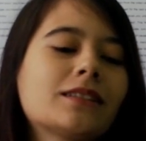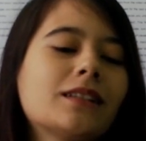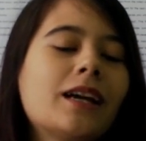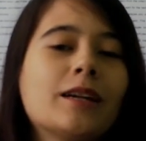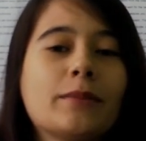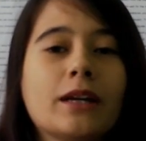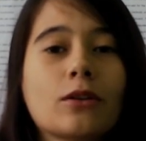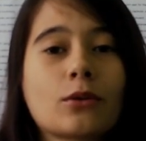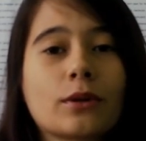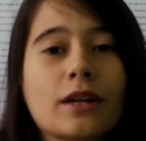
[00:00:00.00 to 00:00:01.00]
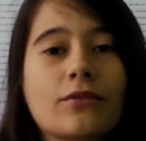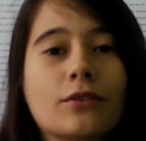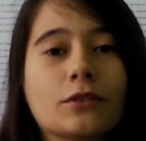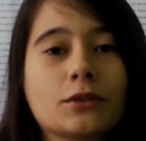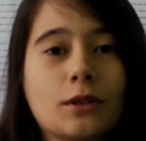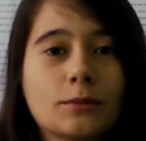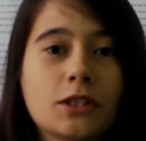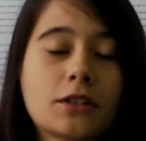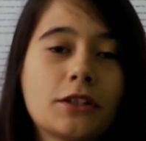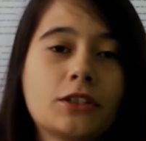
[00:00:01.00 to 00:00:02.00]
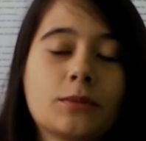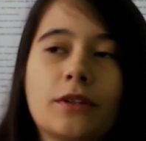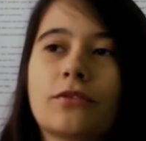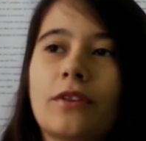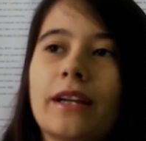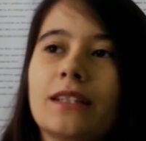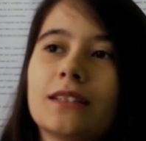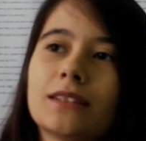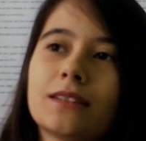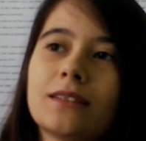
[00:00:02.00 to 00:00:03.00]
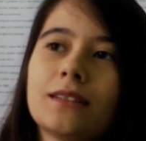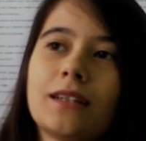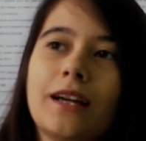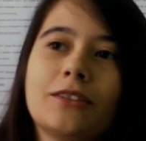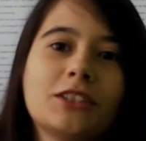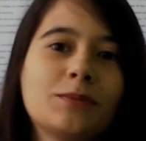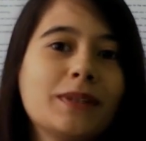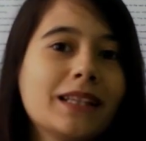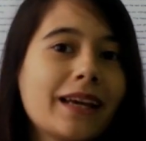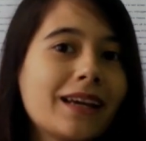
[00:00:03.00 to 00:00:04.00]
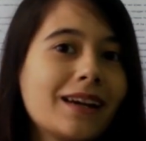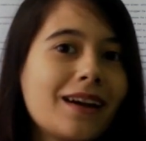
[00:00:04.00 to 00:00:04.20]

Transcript: I am awkward at first when I'm talking to my friends. I'll just be like,